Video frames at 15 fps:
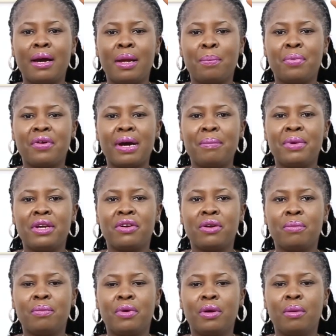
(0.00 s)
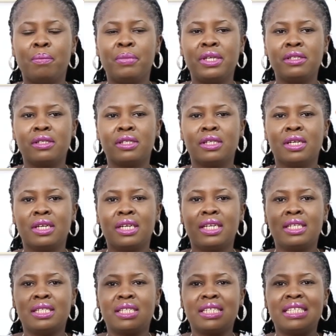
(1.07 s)
pyramid means.
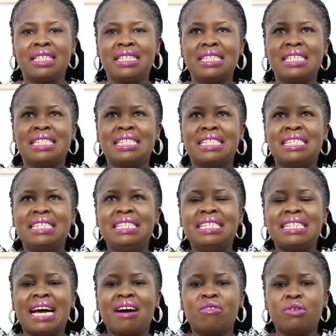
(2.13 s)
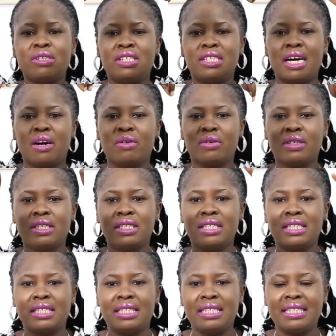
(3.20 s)
It is narrowed down. It
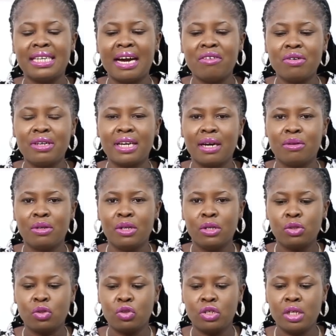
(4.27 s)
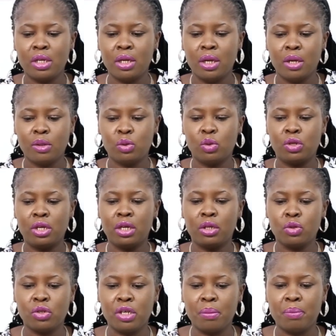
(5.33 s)
is narrowed down to the
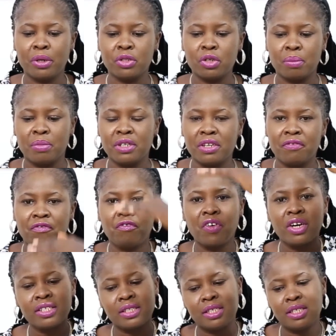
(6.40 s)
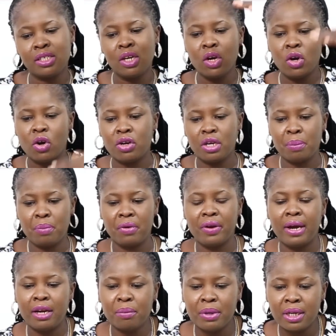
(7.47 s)
bottom. But the first thing on the
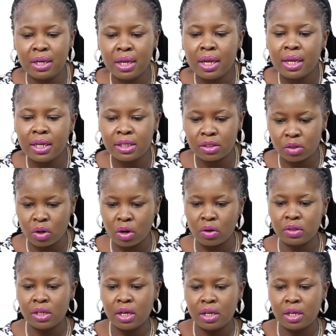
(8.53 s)
pyramid is called